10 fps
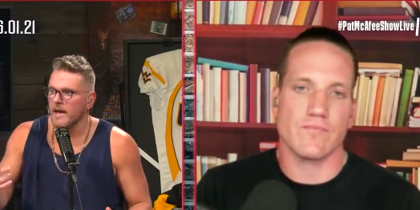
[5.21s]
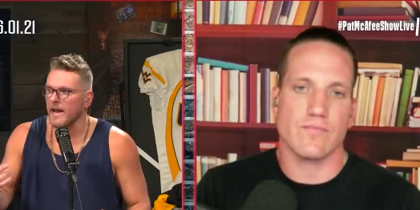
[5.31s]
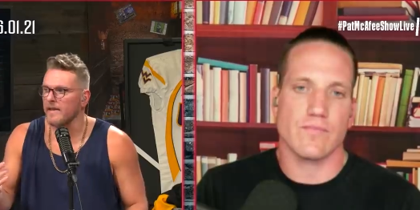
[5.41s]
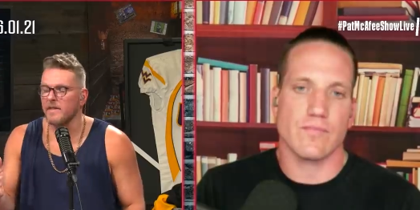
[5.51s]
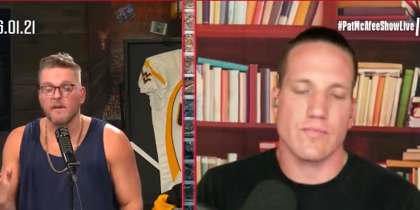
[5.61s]

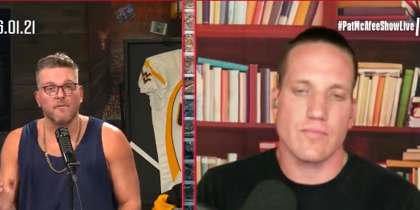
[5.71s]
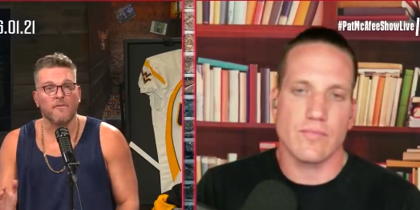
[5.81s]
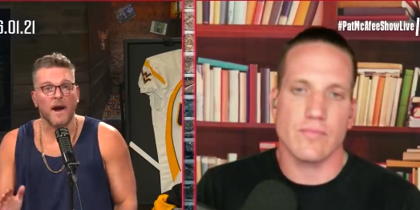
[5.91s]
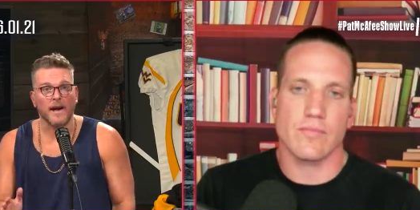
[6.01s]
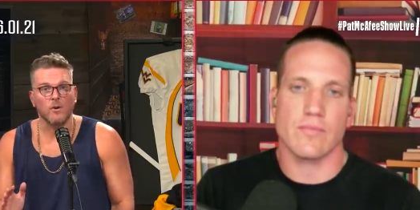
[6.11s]
Speaker 1: and the
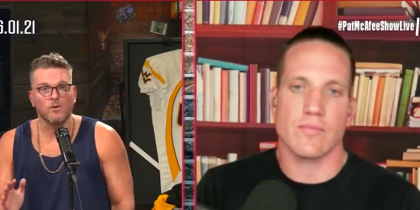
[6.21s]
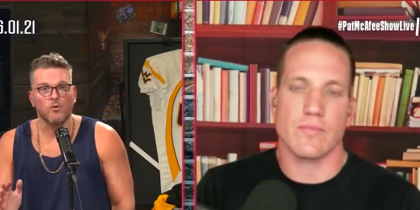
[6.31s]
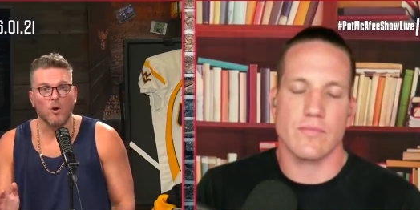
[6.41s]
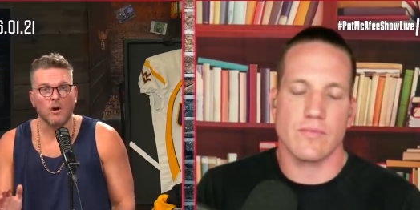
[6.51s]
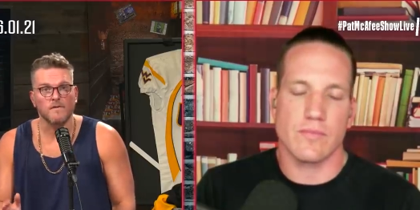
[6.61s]
final
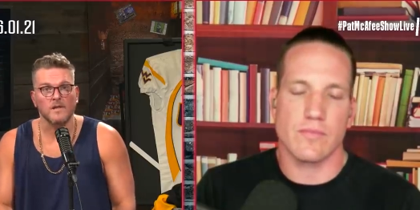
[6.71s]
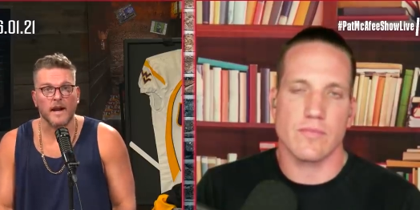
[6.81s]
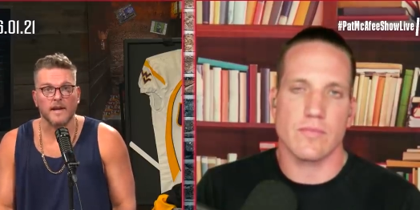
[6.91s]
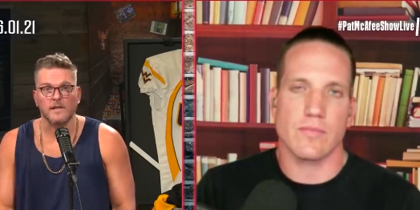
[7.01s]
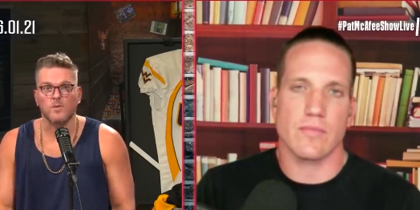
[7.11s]
twelve
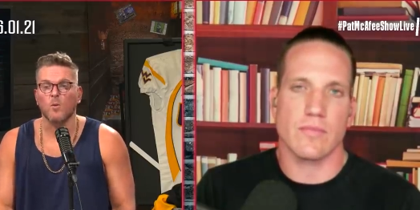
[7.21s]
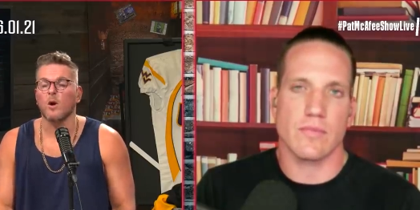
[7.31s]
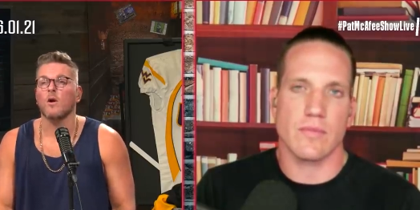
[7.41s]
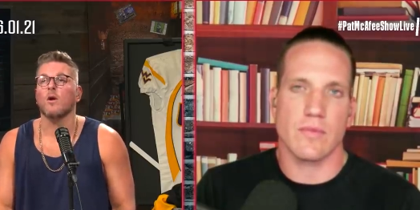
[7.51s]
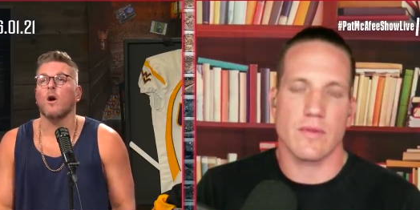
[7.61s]
seconds
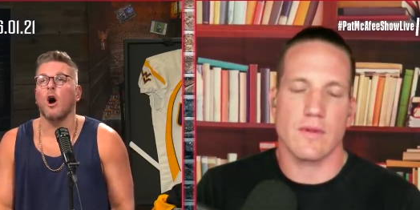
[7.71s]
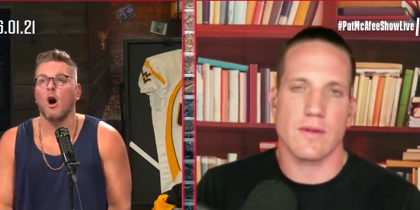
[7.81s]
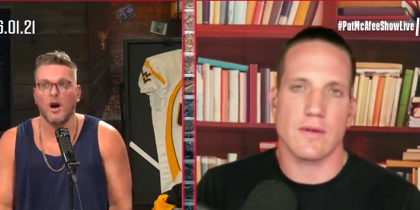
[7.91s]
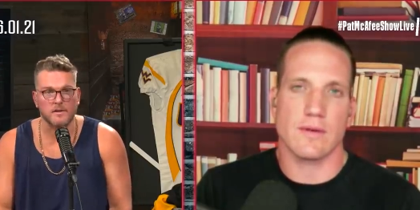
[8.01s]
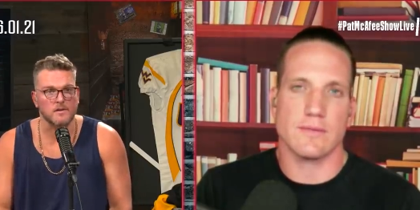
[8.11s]
were
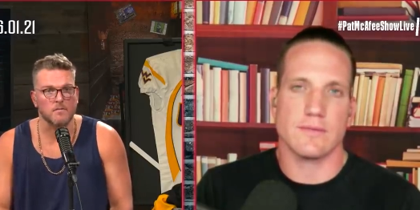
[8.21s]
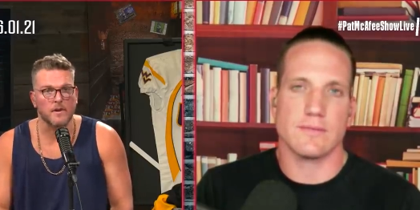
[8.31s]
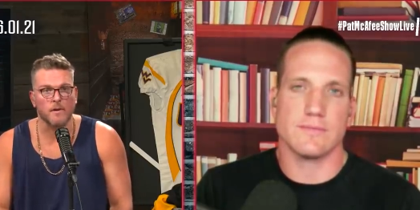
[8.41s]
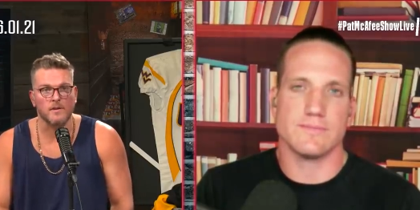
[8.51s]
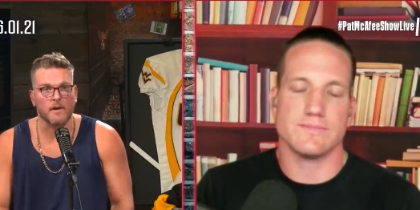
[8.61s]
awesome.
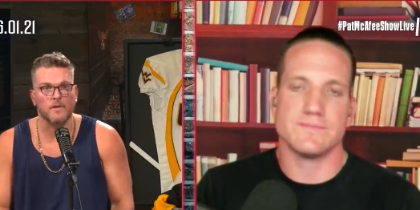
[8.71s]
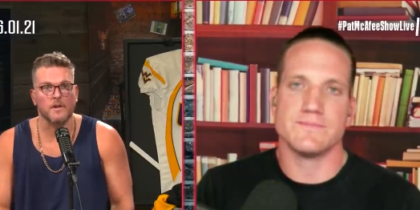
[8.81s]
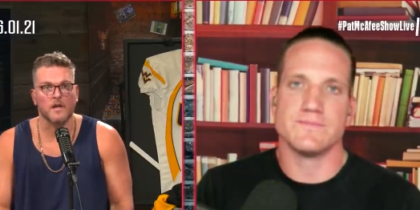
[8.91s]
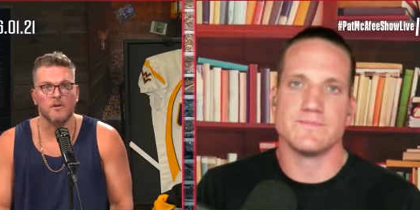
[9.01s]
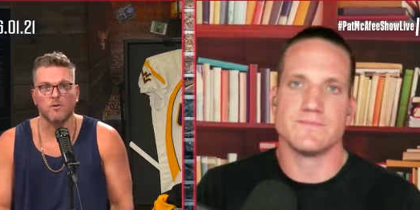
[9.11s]
It was
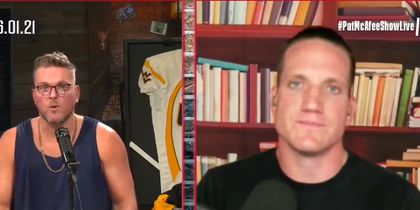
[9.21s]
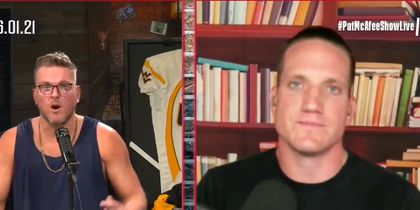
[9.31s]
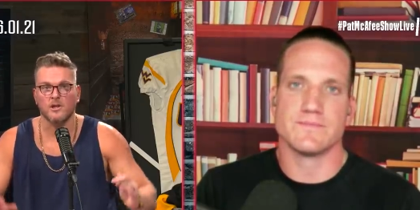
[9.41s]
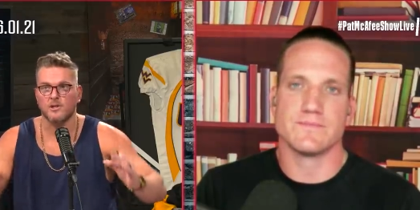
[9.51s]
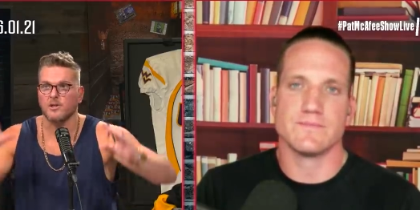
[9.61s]
everything that
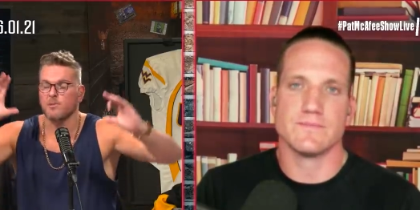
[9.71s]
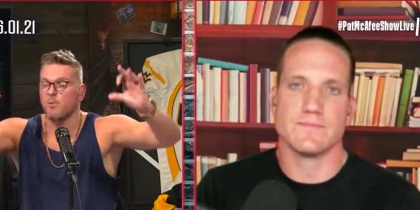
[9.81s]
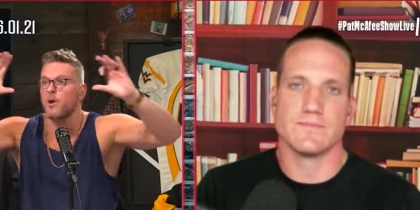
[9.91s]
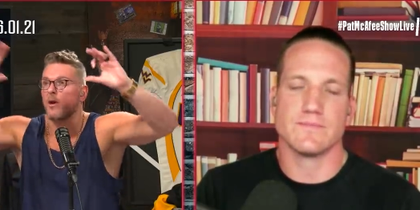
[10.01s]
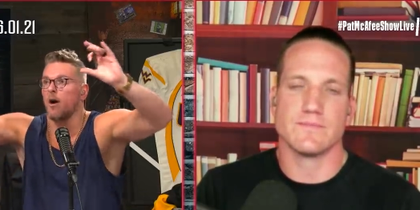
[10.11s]
lacrosse should just
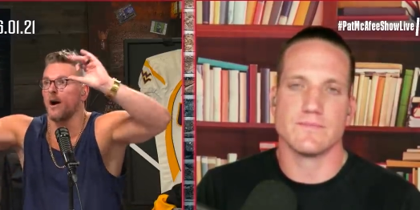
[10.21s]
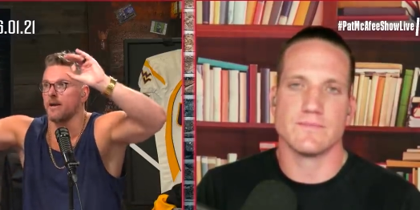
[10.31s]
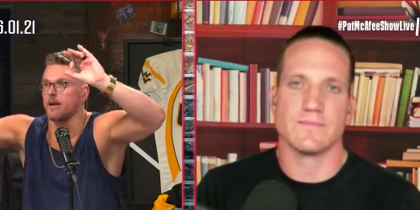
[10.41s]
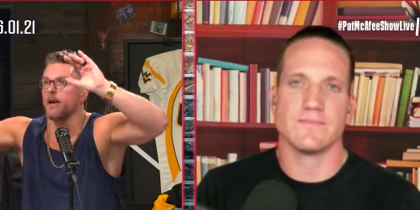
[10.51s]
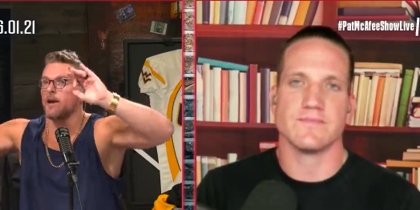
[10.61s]
put
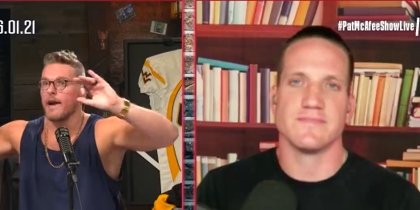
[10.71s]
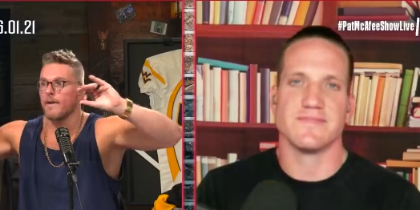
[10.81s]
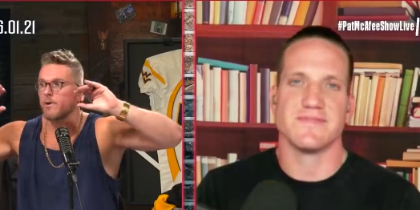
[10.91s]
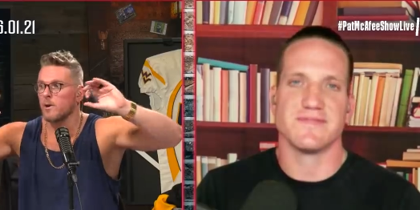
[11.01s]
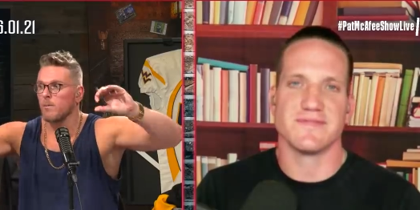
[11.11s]
on
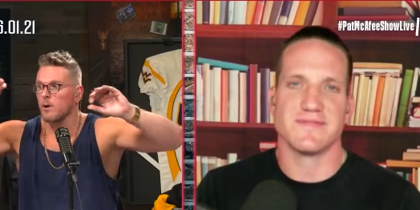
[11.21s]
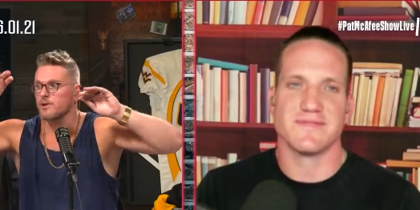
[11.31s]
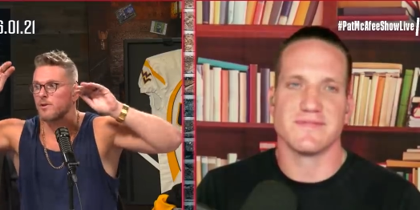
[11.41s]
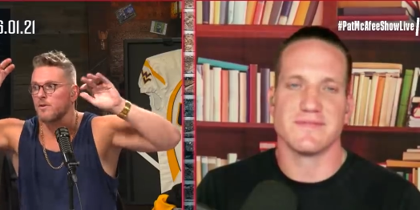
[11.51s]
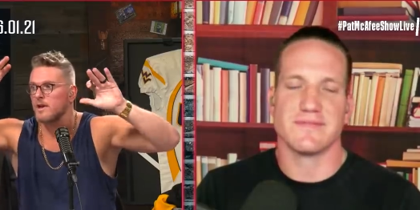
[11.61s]
every
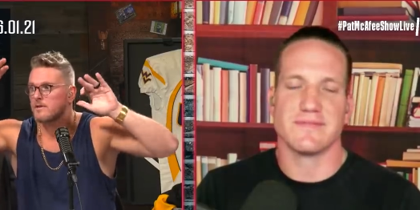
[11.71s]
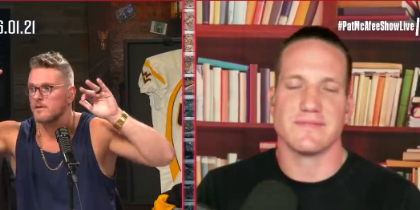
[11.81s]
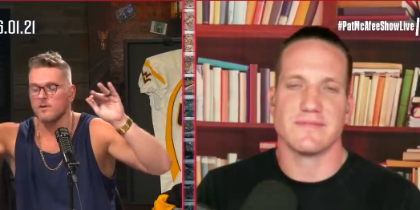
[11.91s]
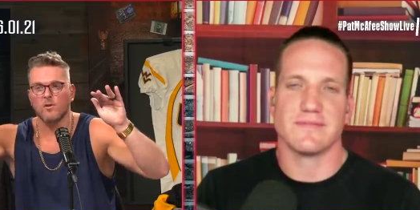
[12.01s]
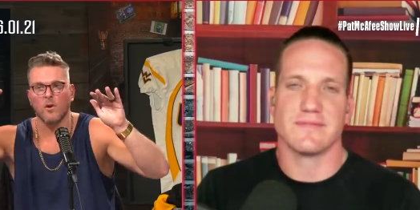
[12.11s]
commercial. This
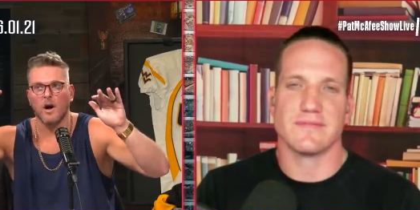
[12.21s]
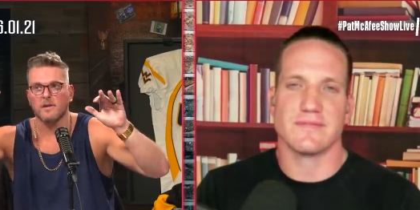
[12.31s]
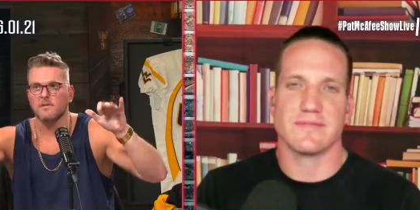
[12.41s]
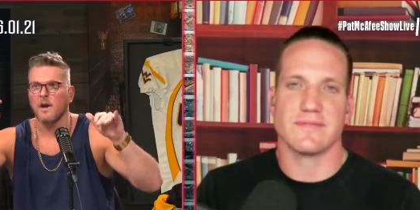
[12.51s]
is lacrosse.